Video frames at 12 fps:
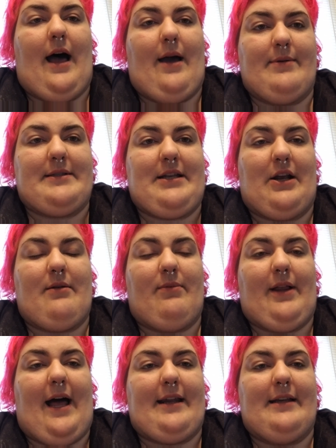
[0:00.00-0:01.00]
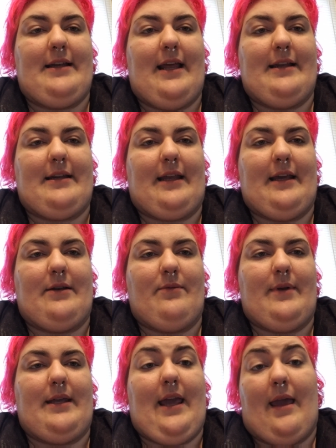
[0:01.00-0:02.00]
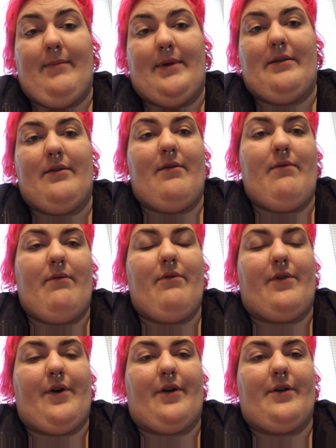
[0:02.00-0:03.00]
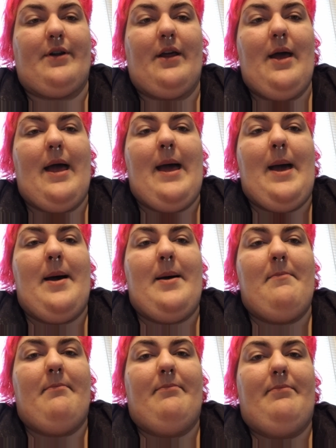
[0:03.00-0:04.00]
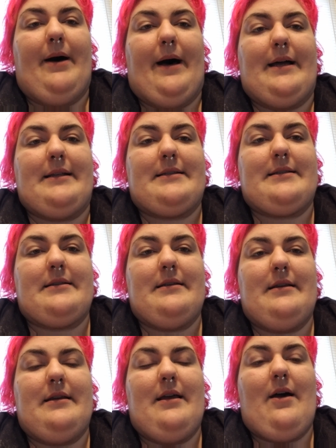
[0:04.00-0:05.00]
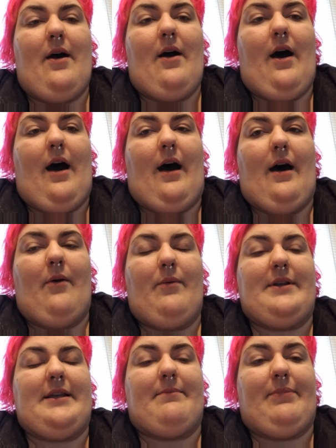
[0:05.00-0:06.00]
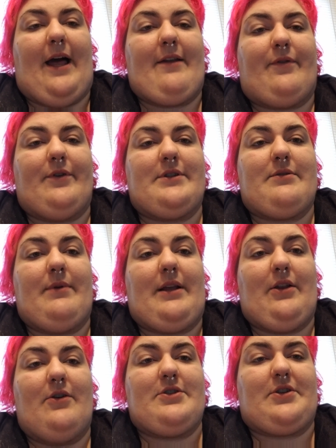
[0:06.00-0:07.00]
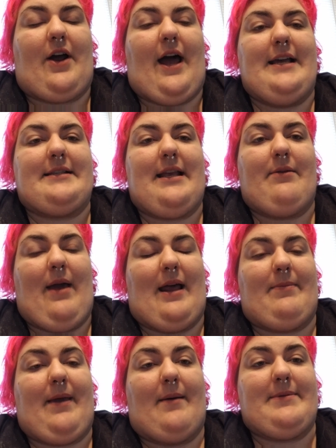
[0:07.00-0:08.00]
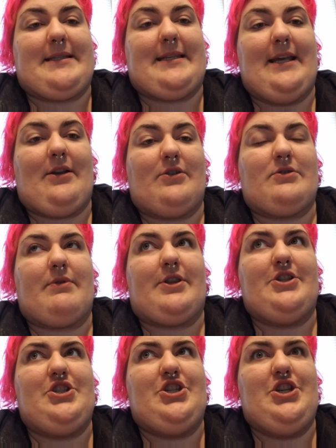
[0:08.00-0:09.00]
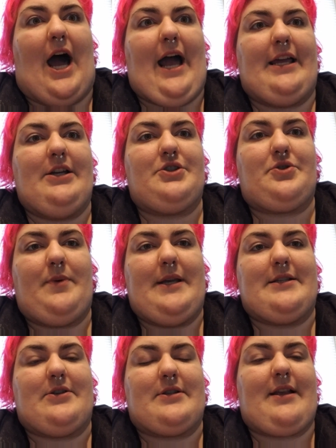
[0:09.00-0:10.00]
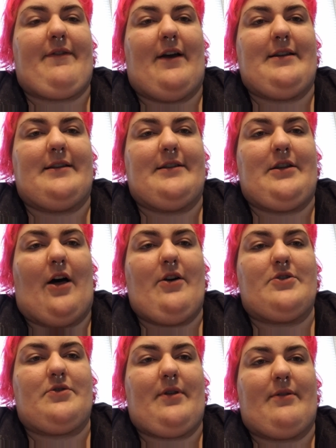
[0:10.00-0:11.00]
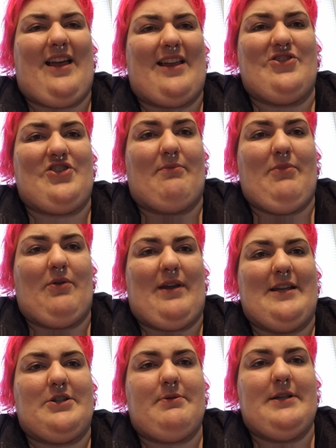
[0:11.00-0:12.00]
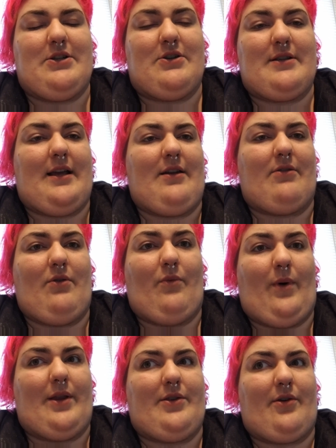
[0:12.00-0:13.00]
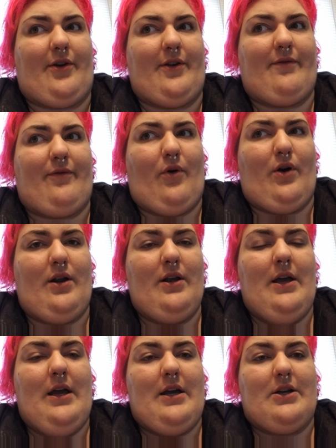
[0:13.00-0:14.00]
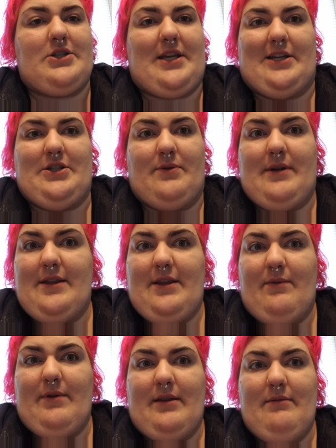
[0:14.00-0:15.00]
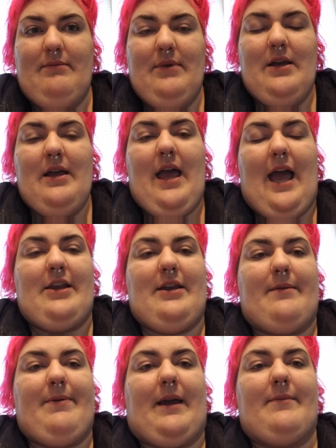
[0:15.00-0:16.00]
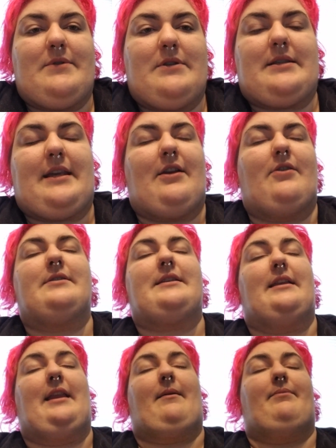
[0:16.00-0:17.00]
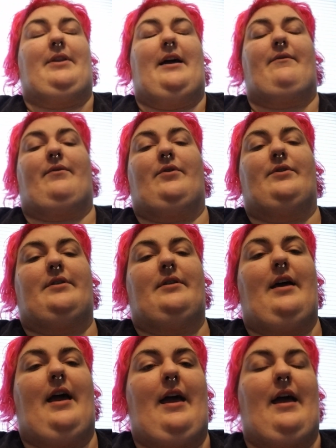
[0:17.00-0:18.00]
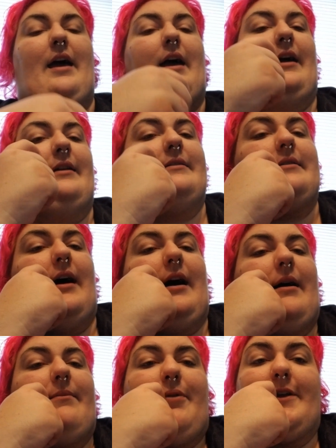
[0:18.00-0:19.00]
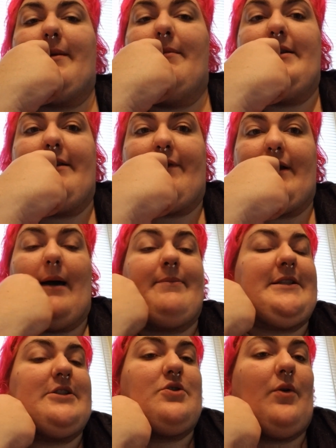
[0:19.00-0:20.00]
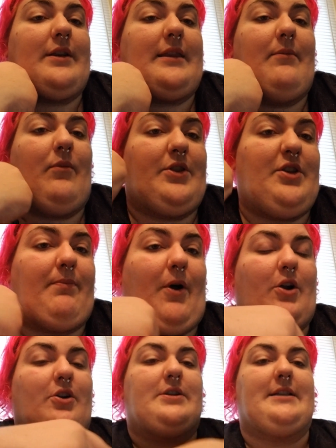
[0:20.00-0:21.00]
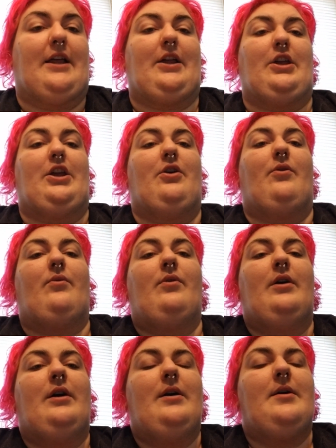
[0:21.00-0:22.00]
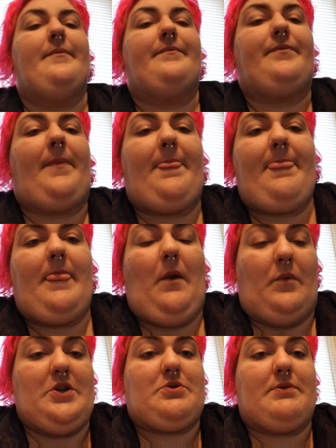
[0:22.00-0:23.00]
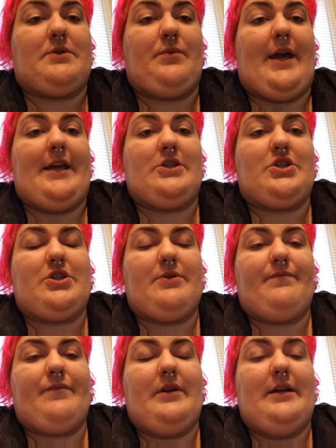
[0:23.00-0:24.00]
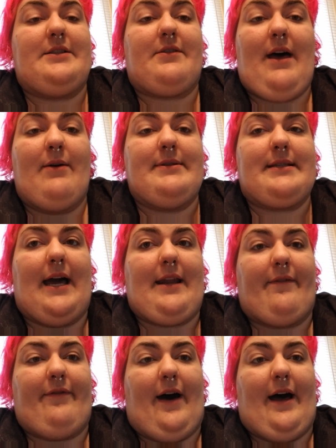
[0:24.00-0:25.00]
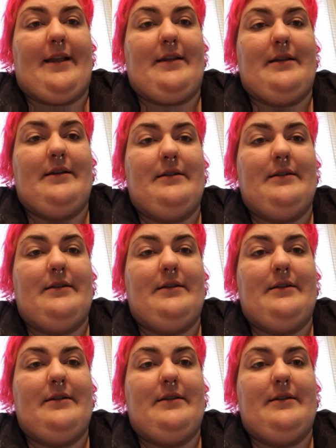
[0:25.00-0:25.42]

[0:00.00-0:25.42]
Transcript: I was terrible at it, and again, we came in third. But we did blindfold, so we closed our eyes, and we had to pick up Skittles with giant tweezers. I found at the dollar store. They're like jumbo kid tweezers. I don't know what they're good for. Just can't do anything with them. And you had to pick up Skittles and like blindfold and put them in different cups and sort them with your partner telling you which was which. And so that was kind of fun.